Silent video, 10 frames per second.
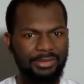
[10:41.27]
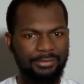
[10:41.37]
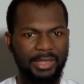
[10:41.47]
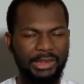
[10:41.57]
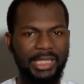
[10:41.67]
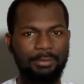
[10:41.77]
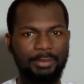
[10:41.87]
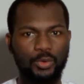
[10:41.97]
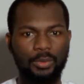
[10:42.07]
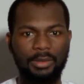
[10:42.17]
differentiate
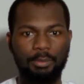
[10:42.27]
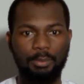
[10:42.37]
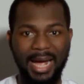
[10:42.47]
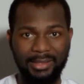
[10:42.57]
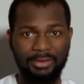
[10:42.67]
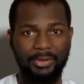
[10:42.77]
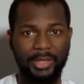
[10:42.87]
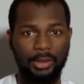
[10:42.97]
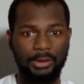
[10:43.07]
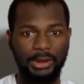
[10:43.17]
between passive
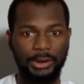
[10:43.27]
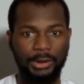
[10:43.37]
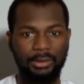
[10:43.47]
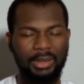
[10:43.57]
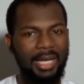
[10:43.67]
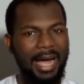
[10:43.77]
recognition